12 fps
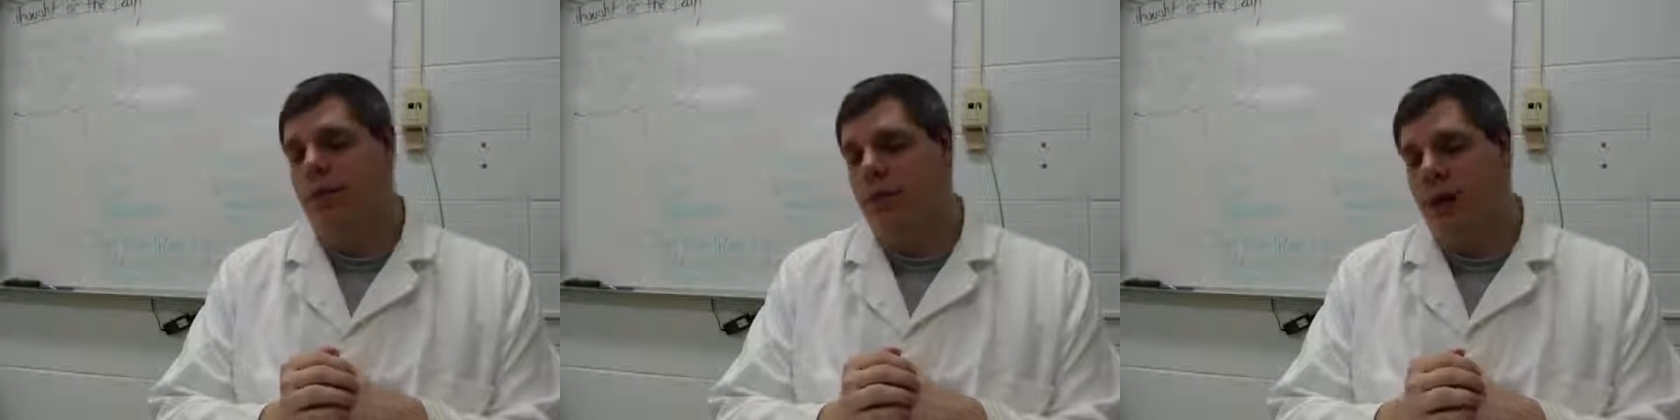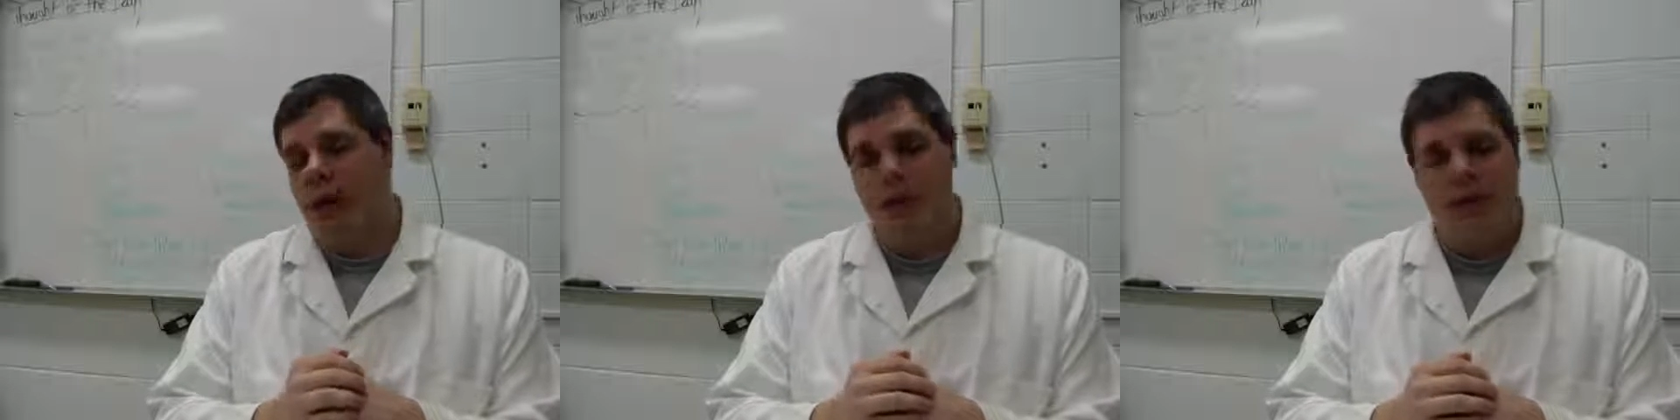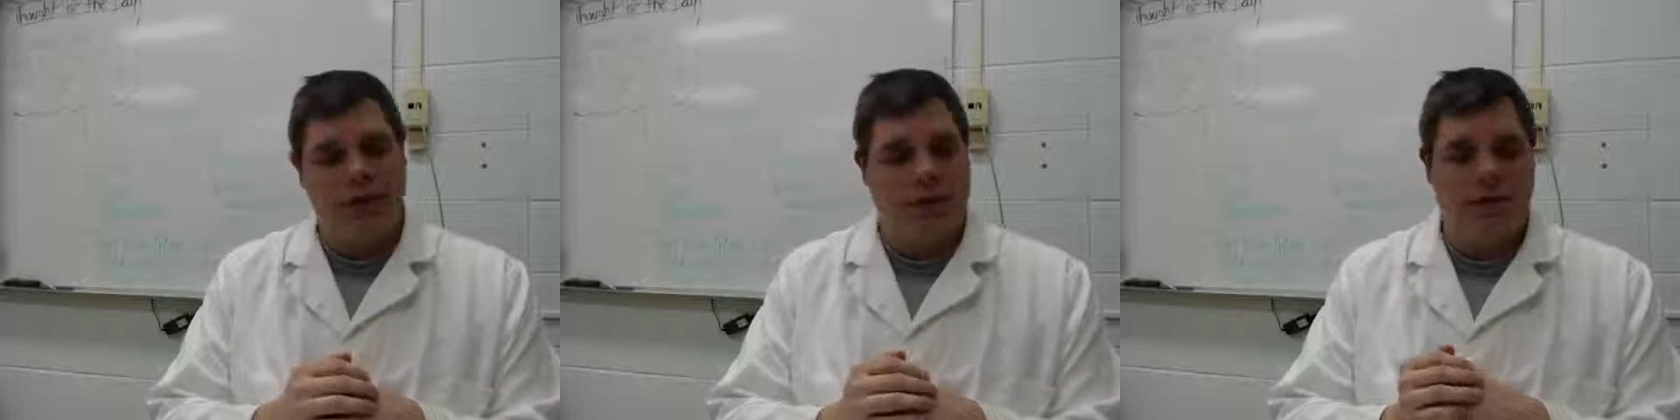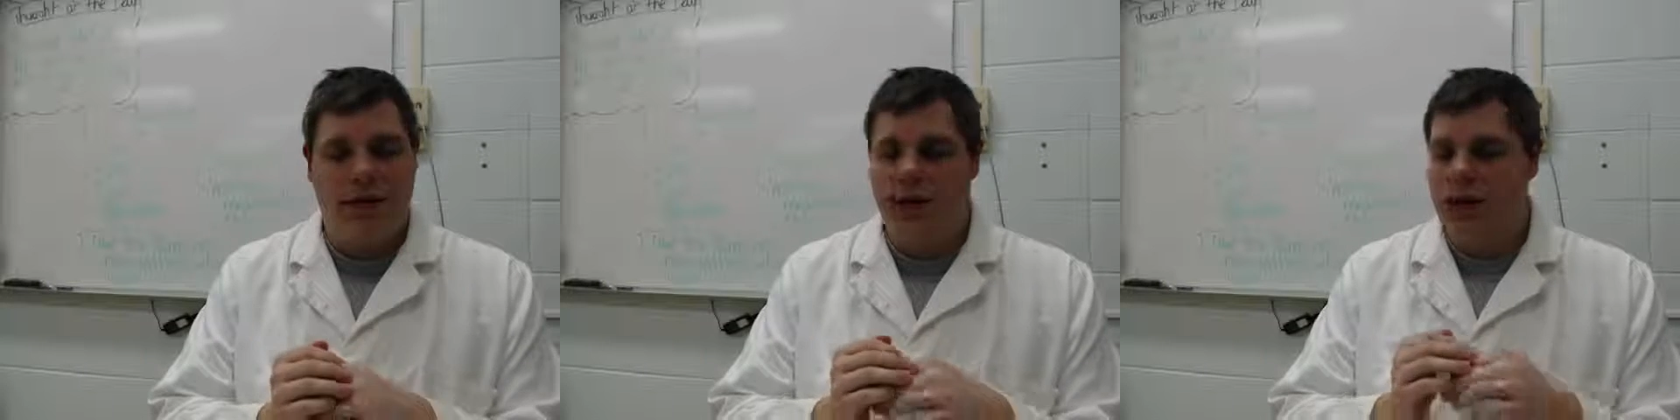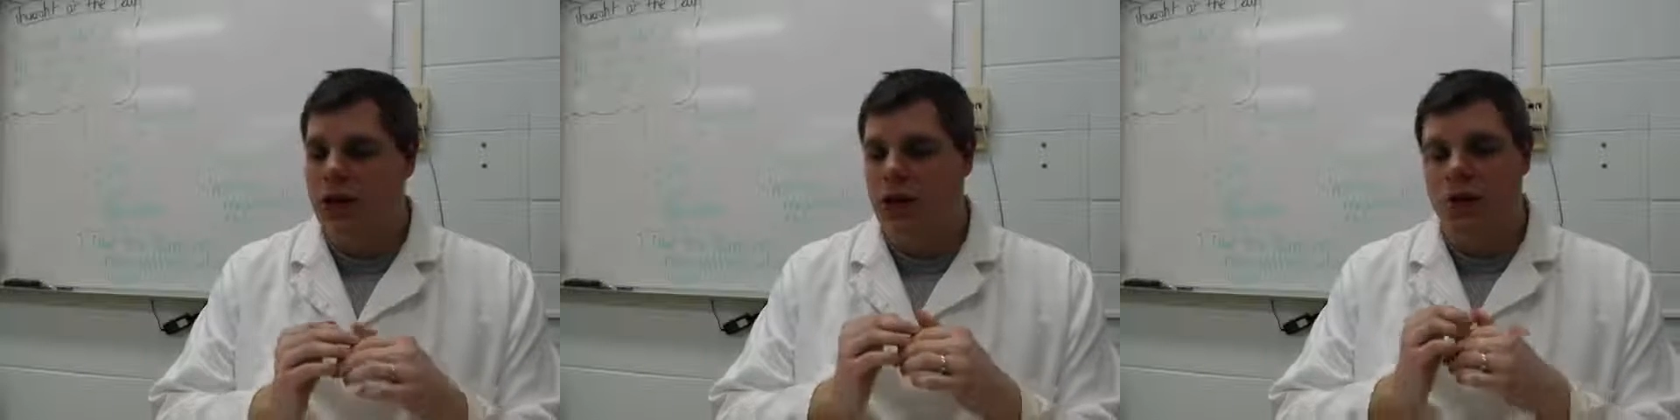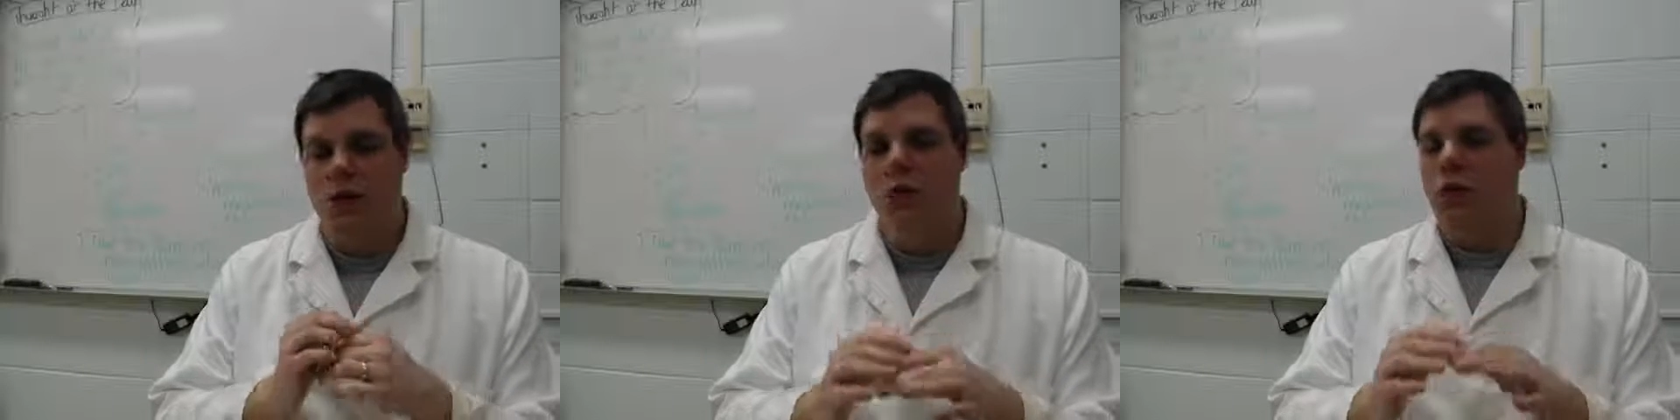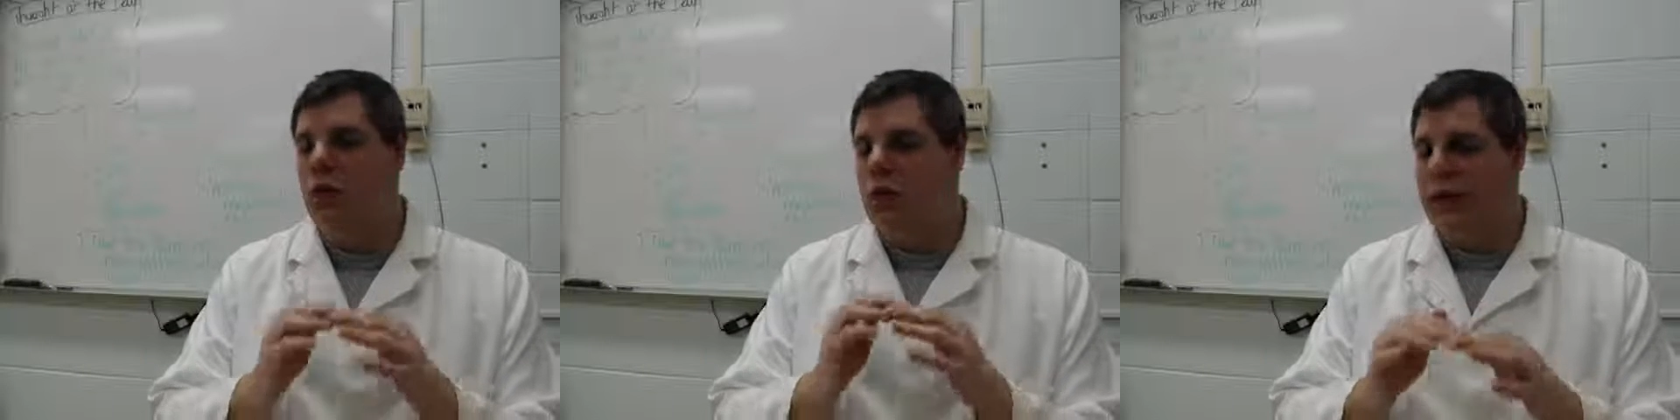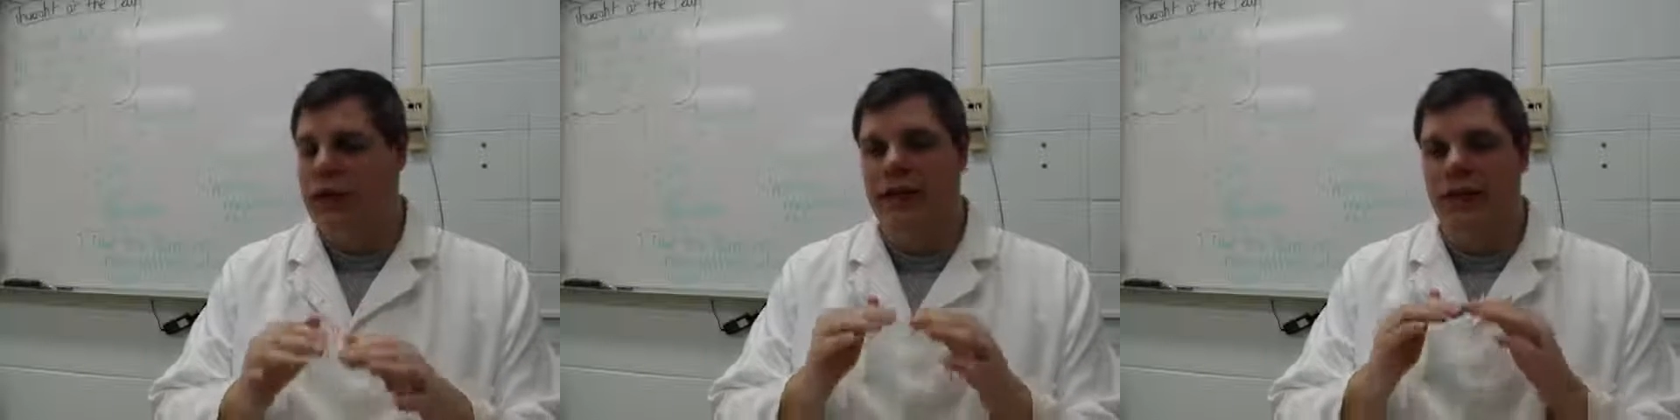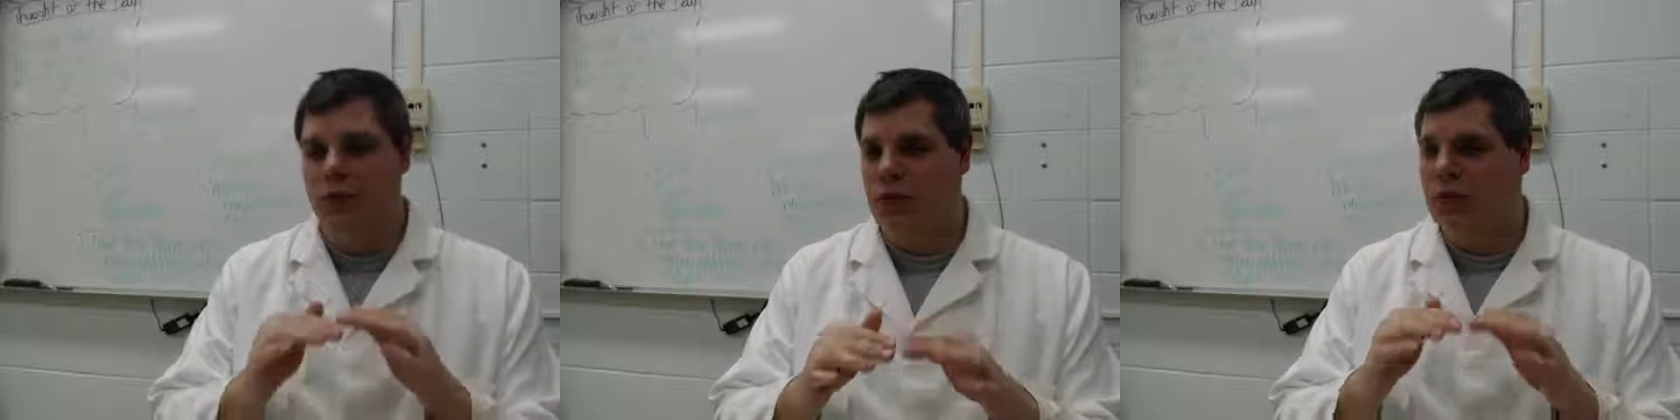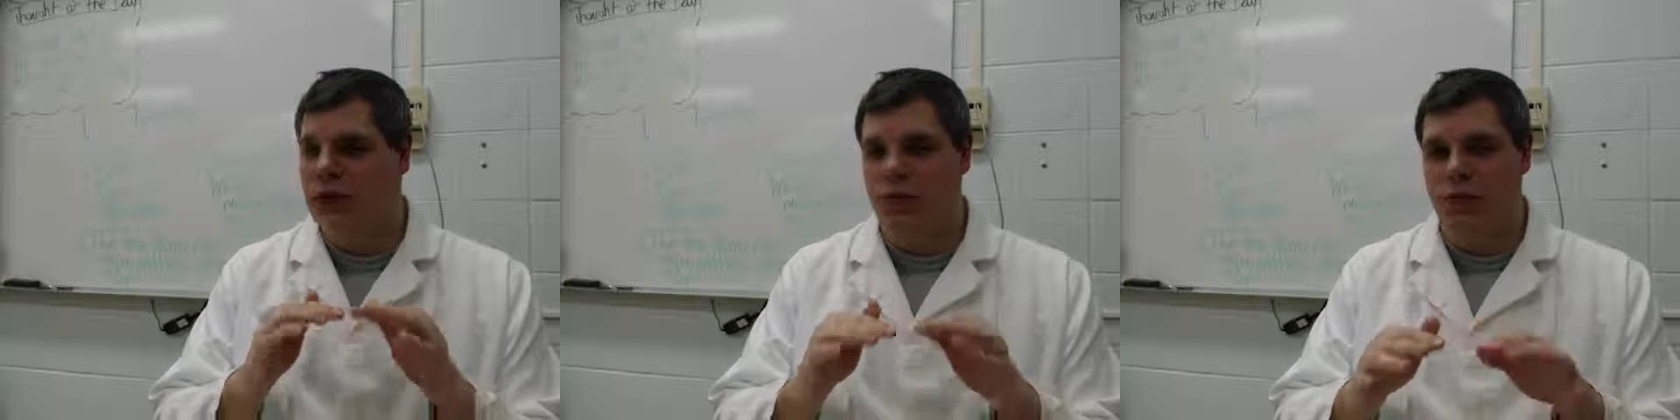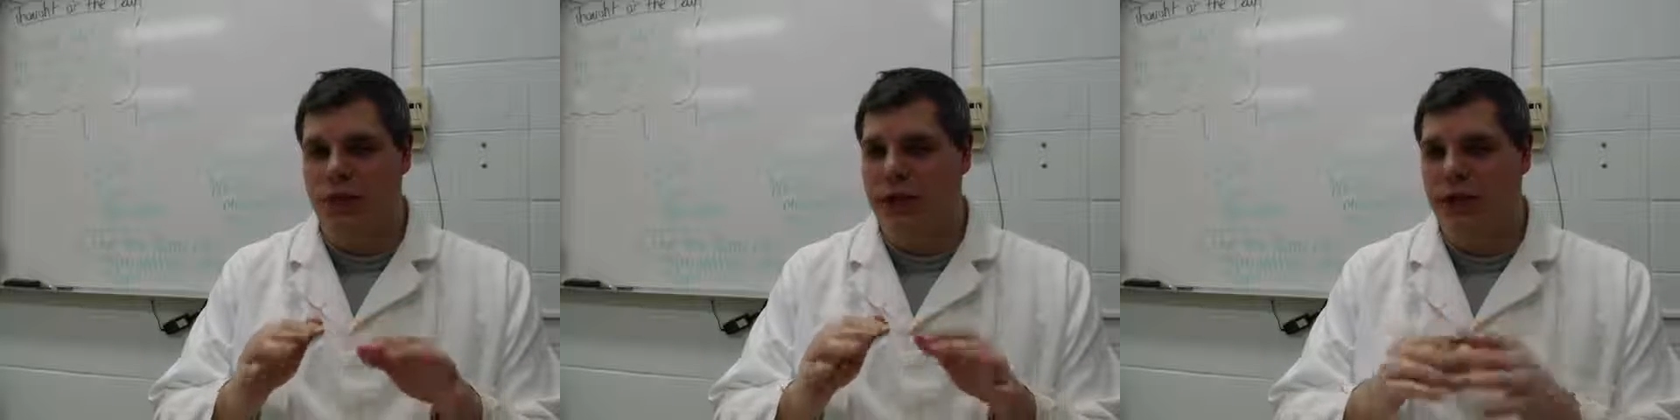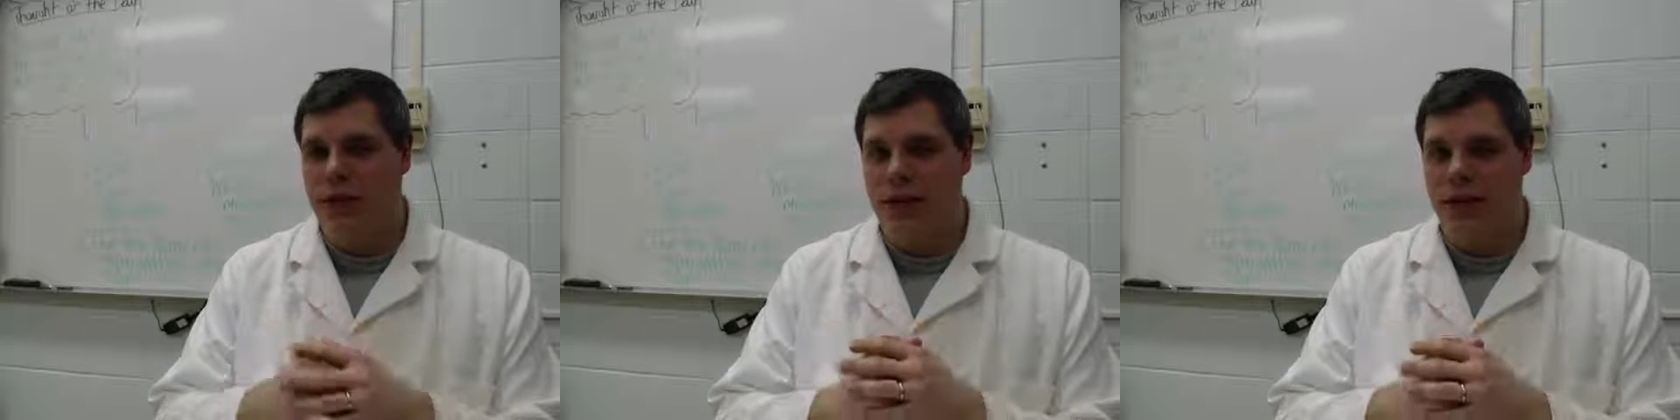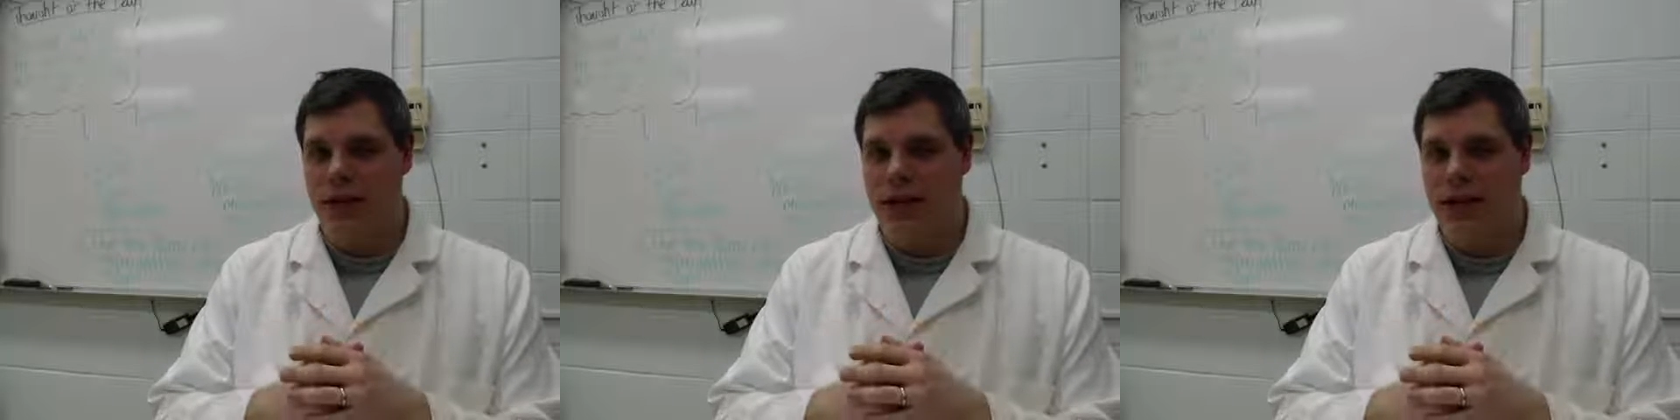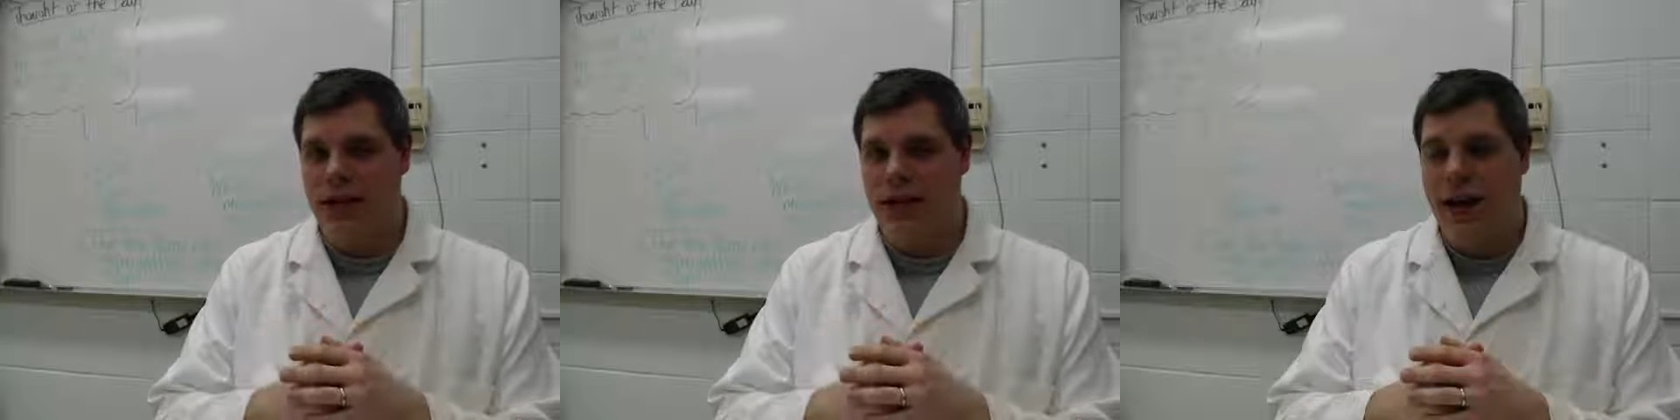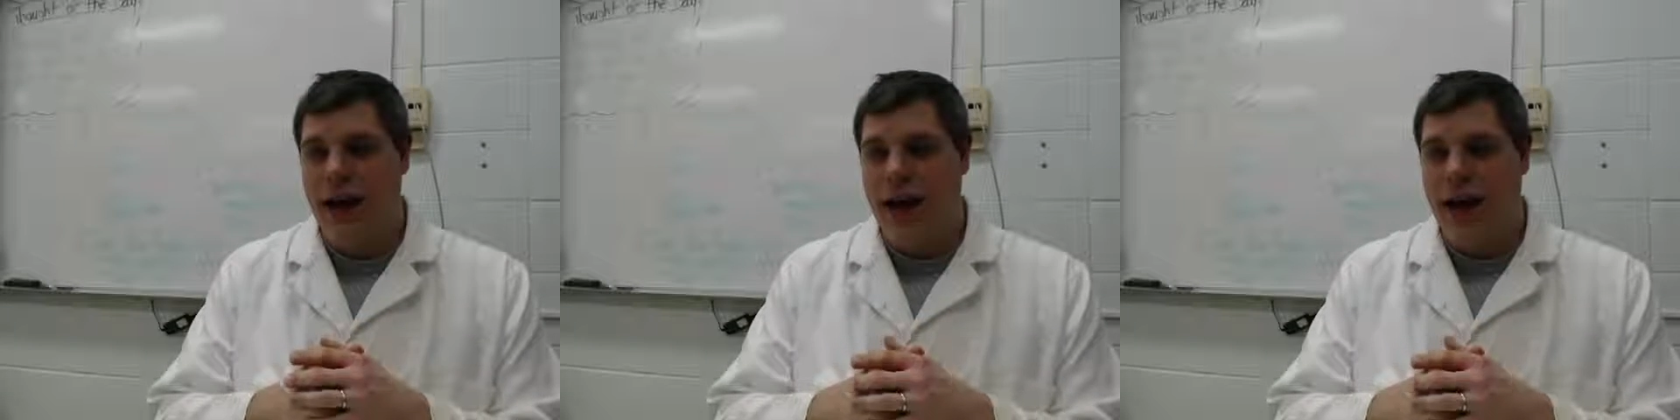your body with something that you really don't need.